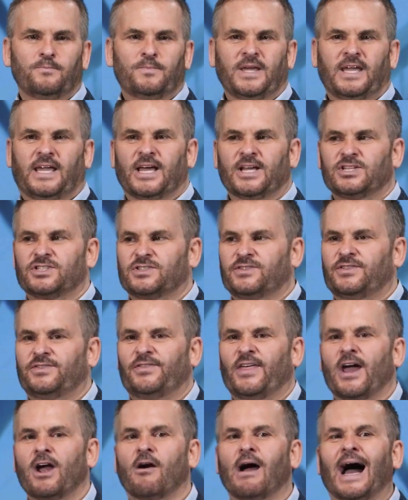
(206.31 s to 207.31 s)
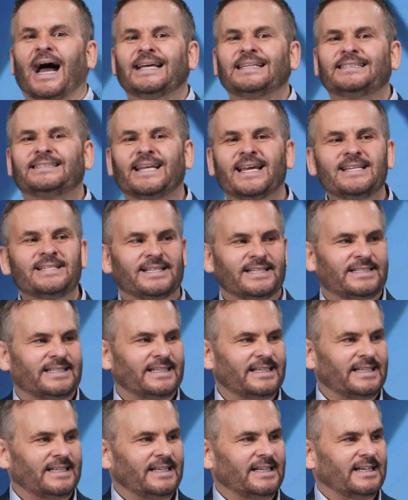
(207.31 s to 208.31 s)
because their
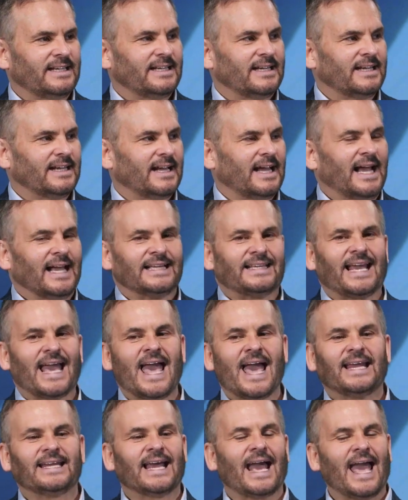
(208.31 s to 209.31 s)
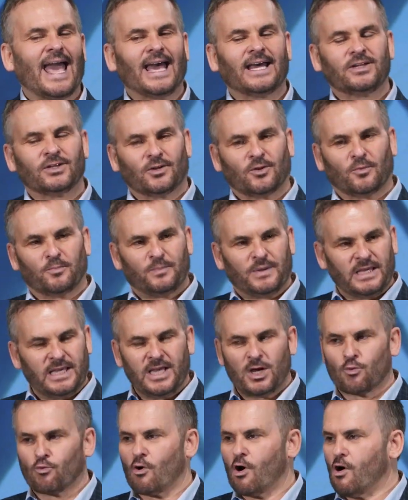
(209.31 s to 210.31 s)
identity can't handle
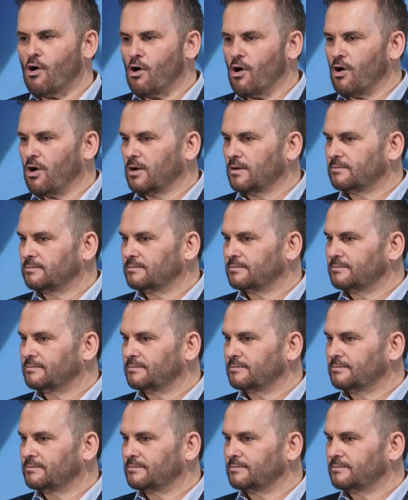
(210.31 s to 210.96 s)
being wrong.